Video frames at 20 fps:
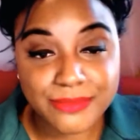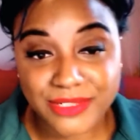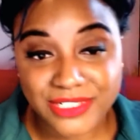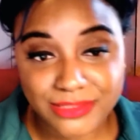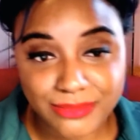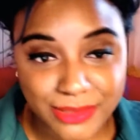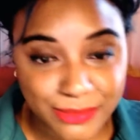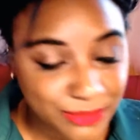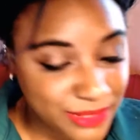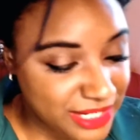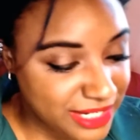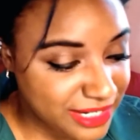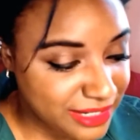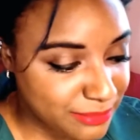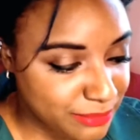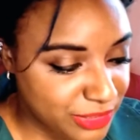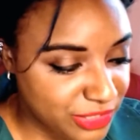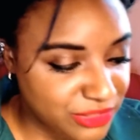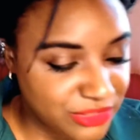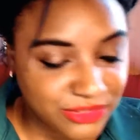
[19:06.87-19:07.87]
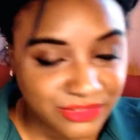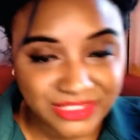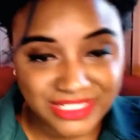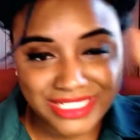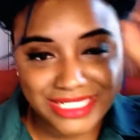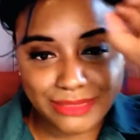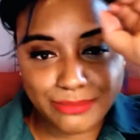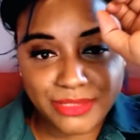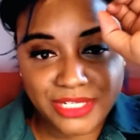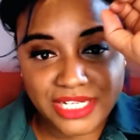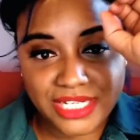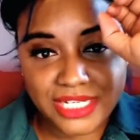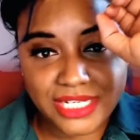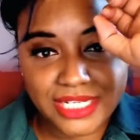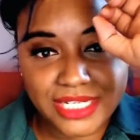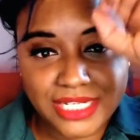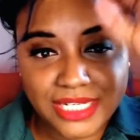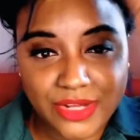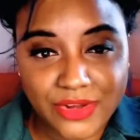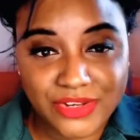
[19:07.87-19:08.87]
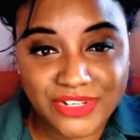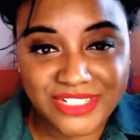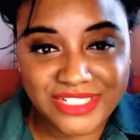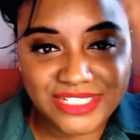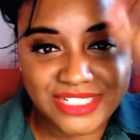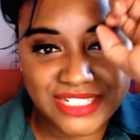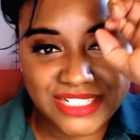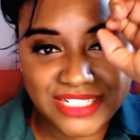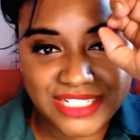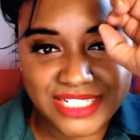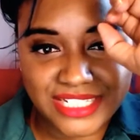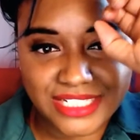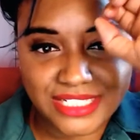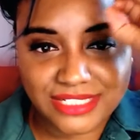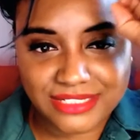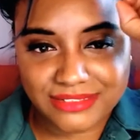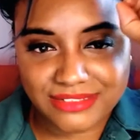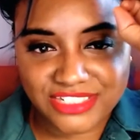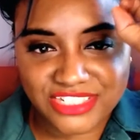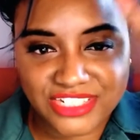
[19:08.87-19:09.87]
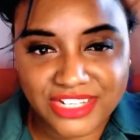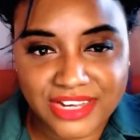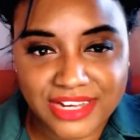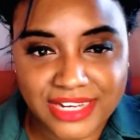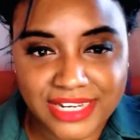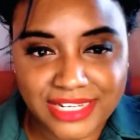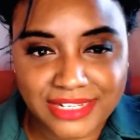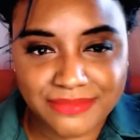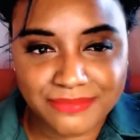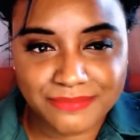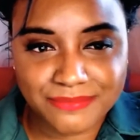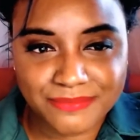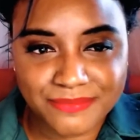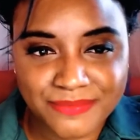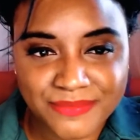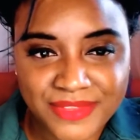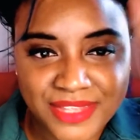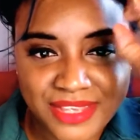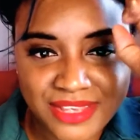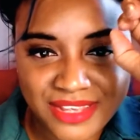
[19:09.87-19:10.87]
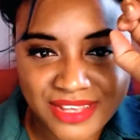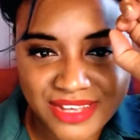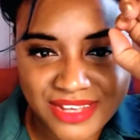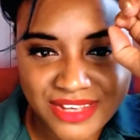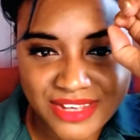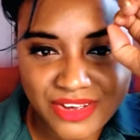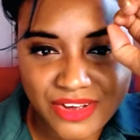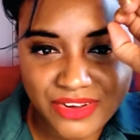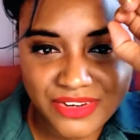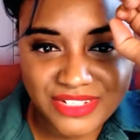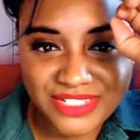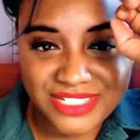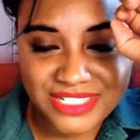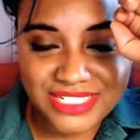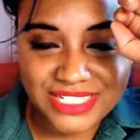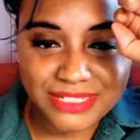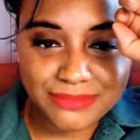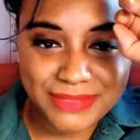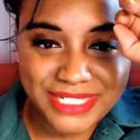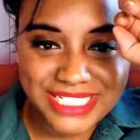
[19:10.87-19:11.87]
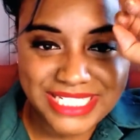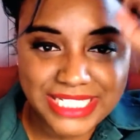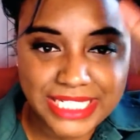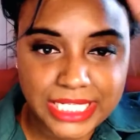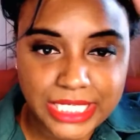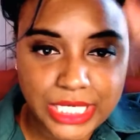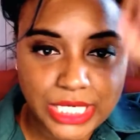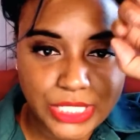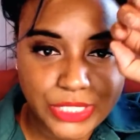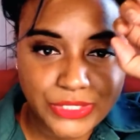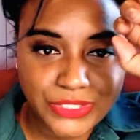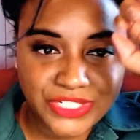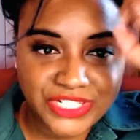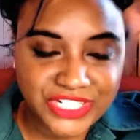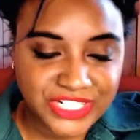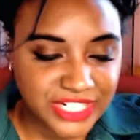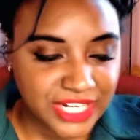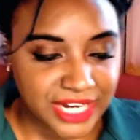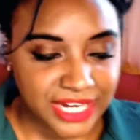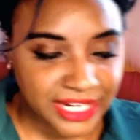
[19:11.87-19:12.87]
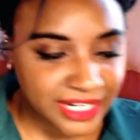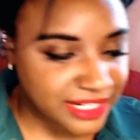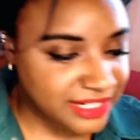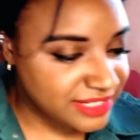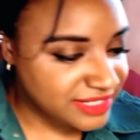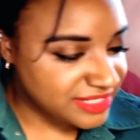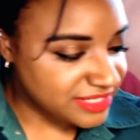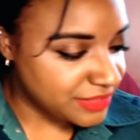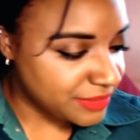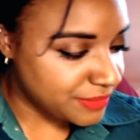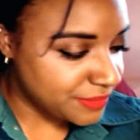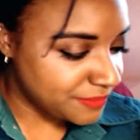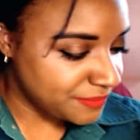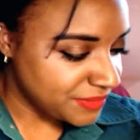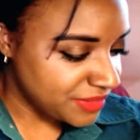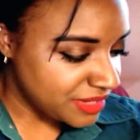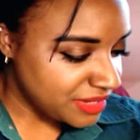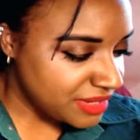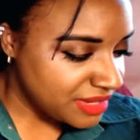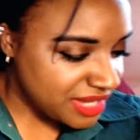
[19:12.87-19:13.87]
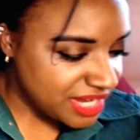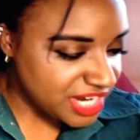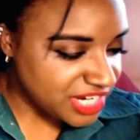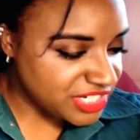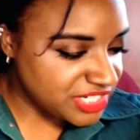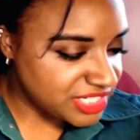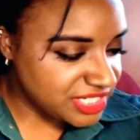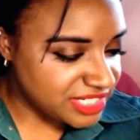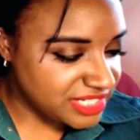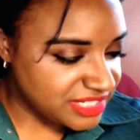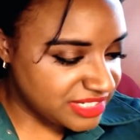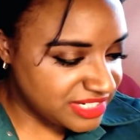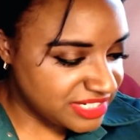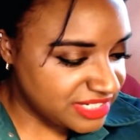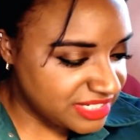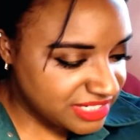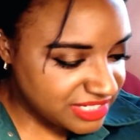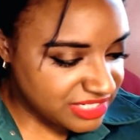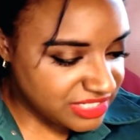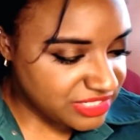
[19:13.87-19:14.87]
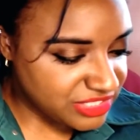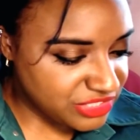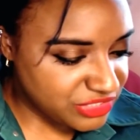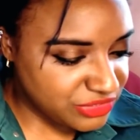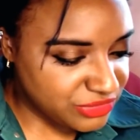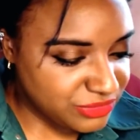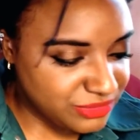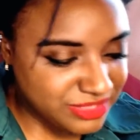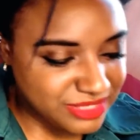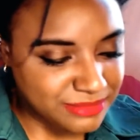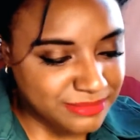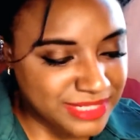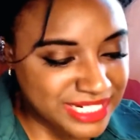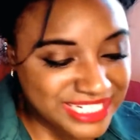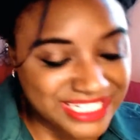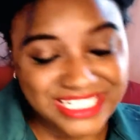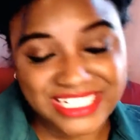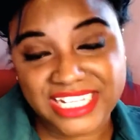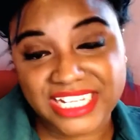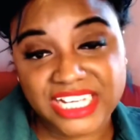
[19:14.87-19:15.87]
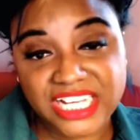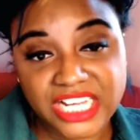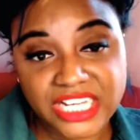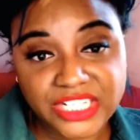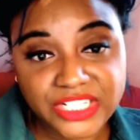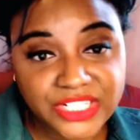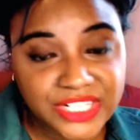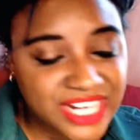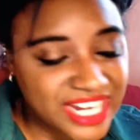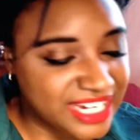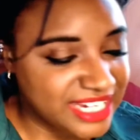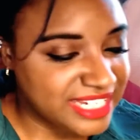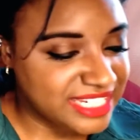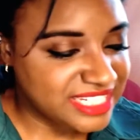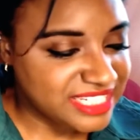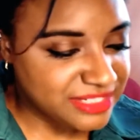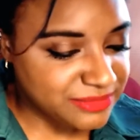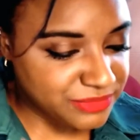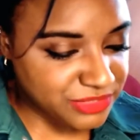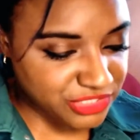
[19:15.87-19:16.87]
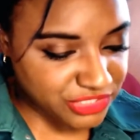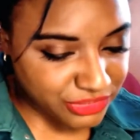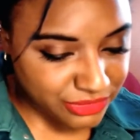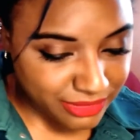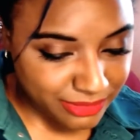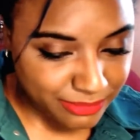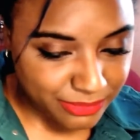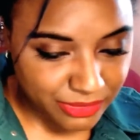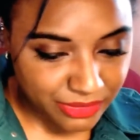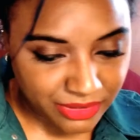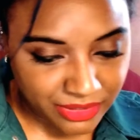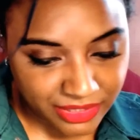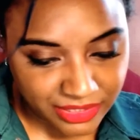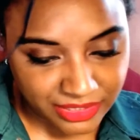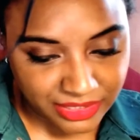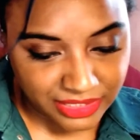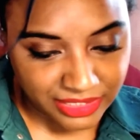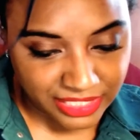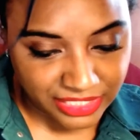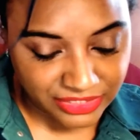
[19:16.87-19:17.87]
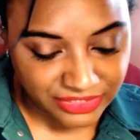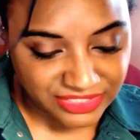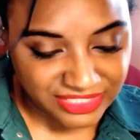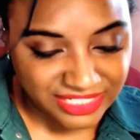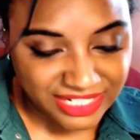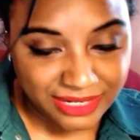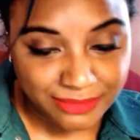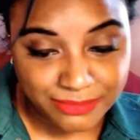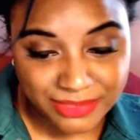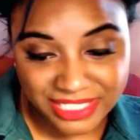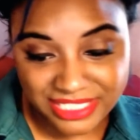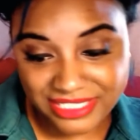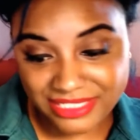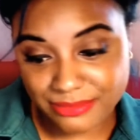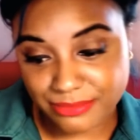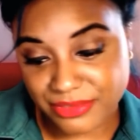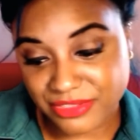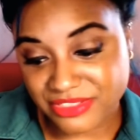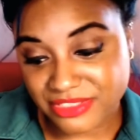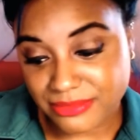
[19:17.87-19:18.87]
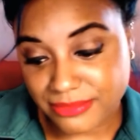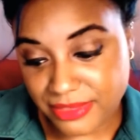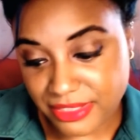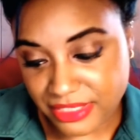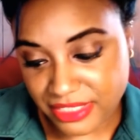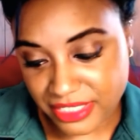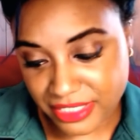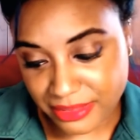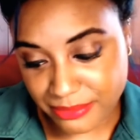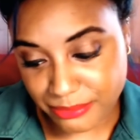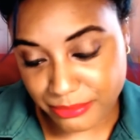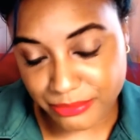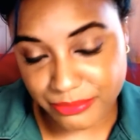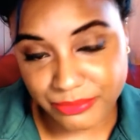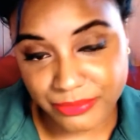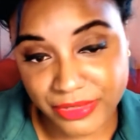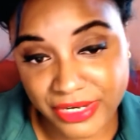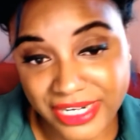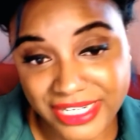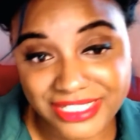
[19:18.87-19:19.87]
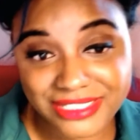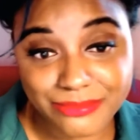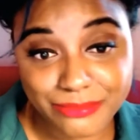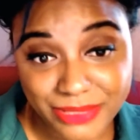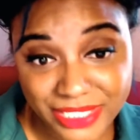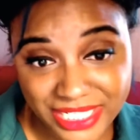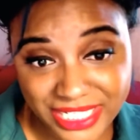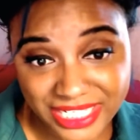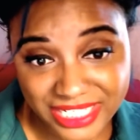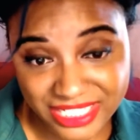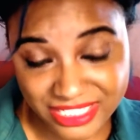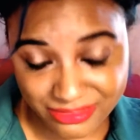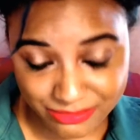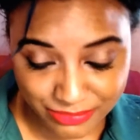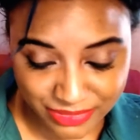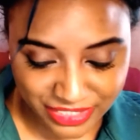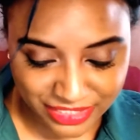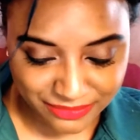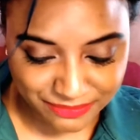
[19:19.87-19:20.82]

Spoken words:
be pink, but you don't see pink. All you see is like shine. All you see is like my skin color and shine. So it just didn't suit my skin color. I guess it would show up on lighter skin, but it's supposed to be like a bright pink, but